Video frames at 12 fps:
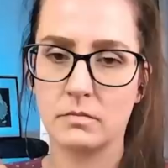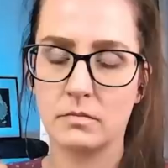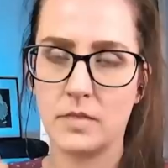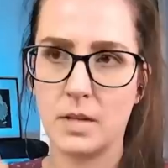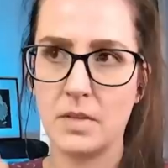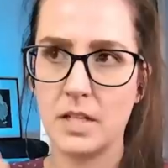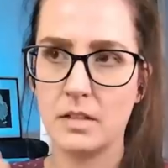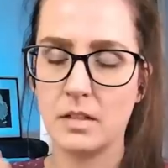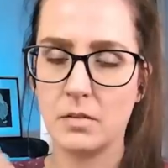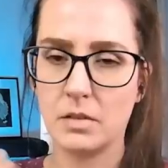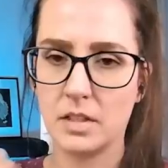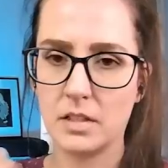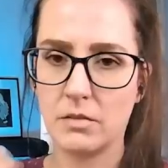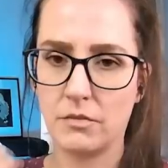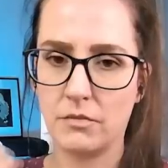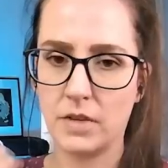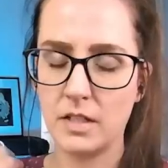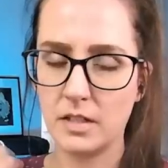I mean, he's not really
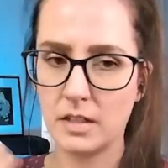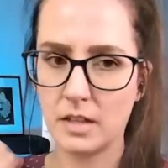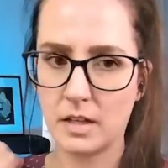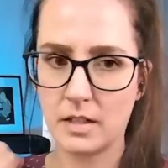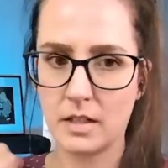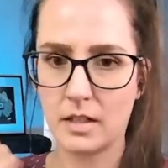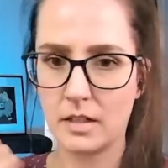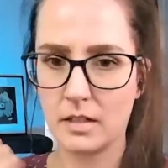defending that guy, is